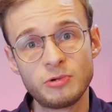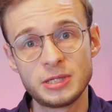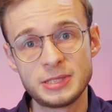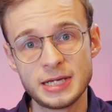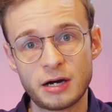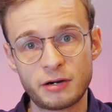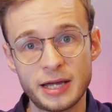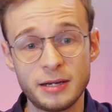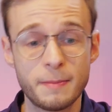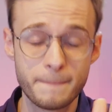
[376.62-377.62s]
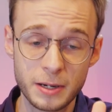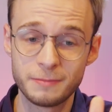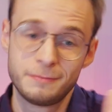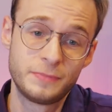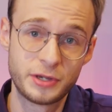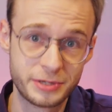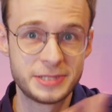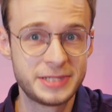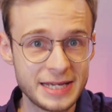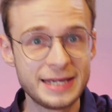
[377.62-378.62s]
with a DRN, but there is
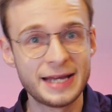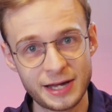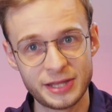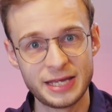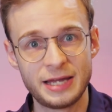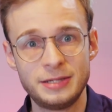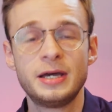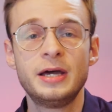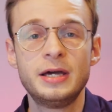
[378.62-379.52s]
a D at the end.